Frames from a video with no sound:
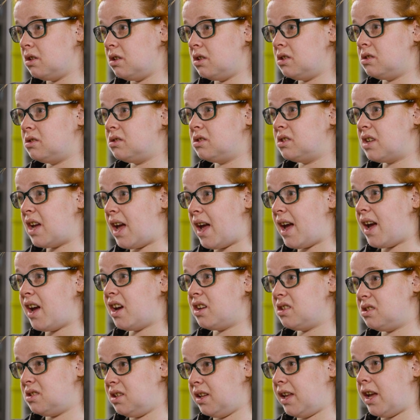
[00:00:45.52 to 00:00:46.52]
And I
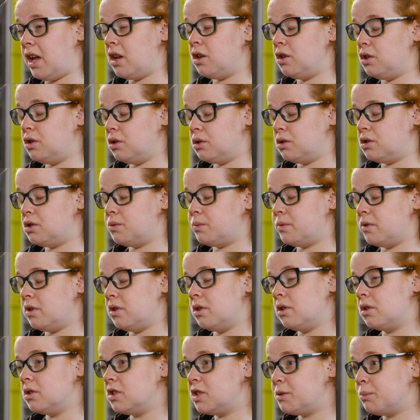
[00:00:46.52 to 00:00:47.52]
asked to get in touch with
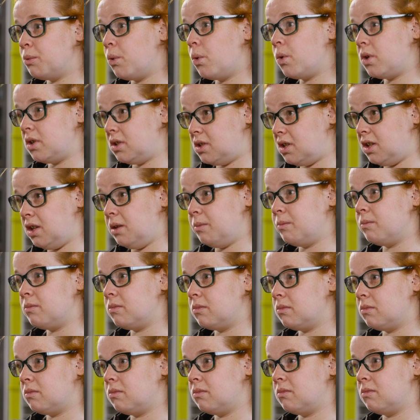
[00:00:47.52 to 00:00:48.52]
a non-smoking
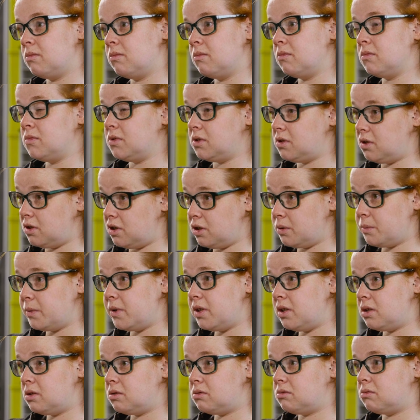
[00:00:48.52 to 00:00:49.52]
team to do
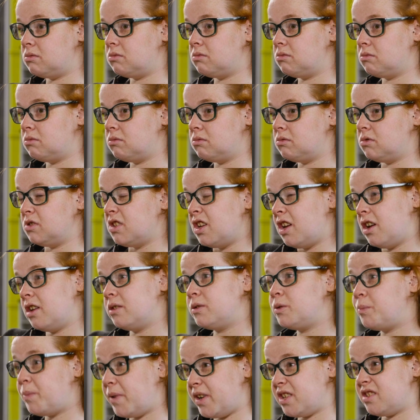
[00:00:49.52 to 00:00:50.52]
it, and
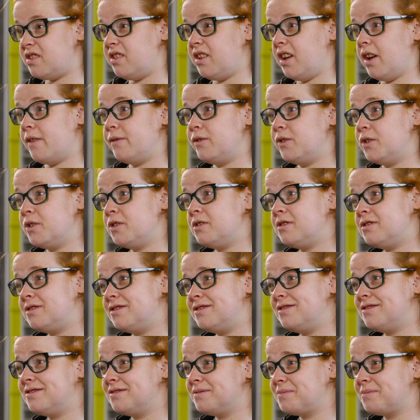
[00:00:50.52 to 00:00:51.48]
that's the best thing I've done.